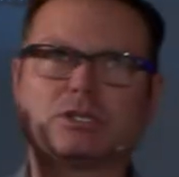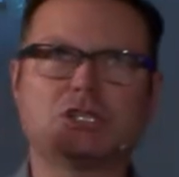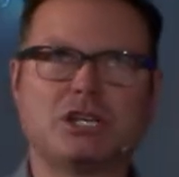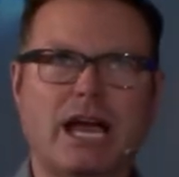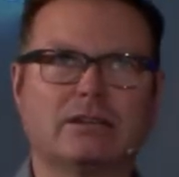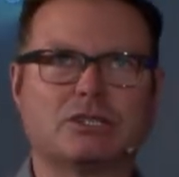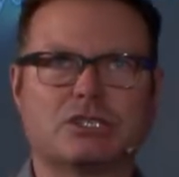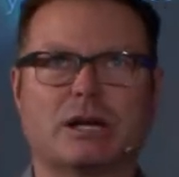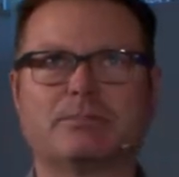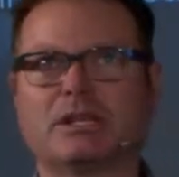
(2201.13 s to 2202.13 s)
to challenge
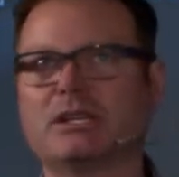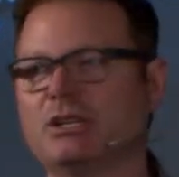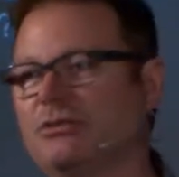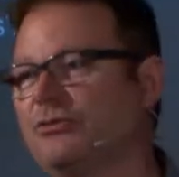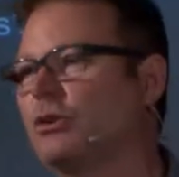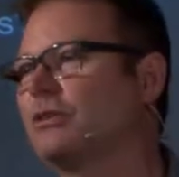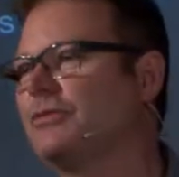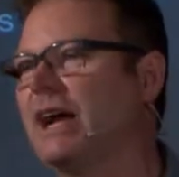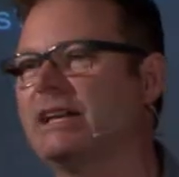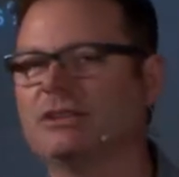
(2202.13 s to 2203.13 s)
something that you
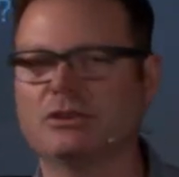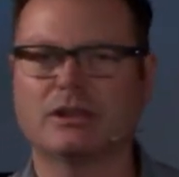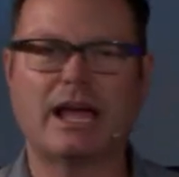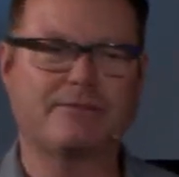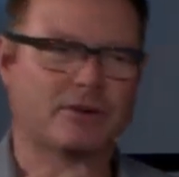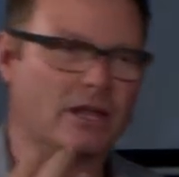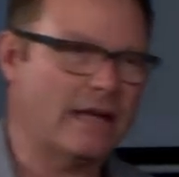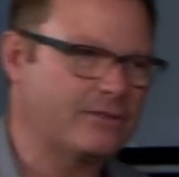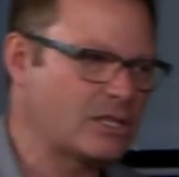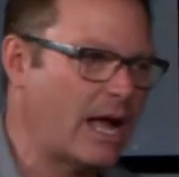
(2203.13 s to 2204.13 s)
fortified in your life or
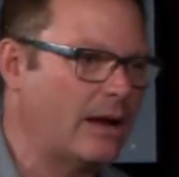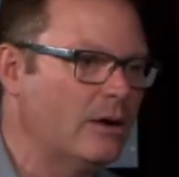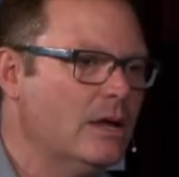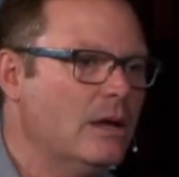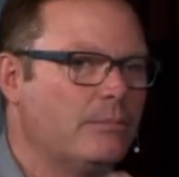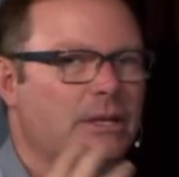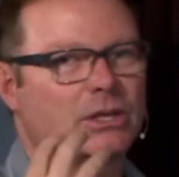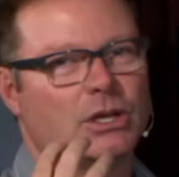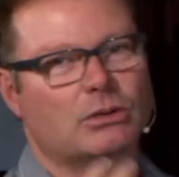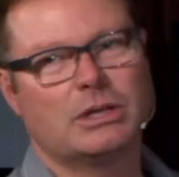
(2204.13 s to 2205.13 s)
lifestyle. But
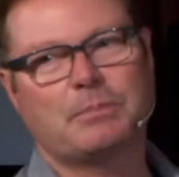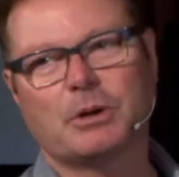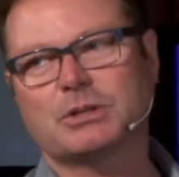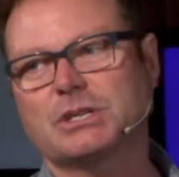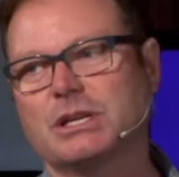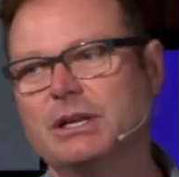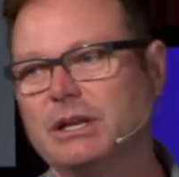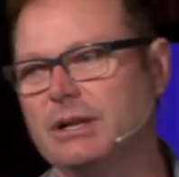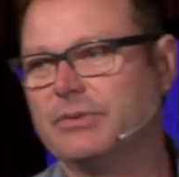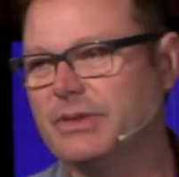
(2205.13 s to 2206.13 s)
the only person
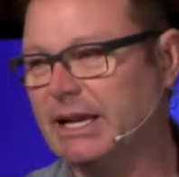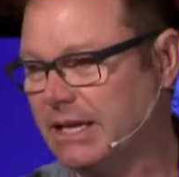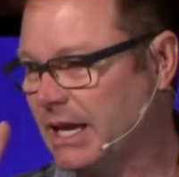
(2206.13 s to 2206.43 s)
that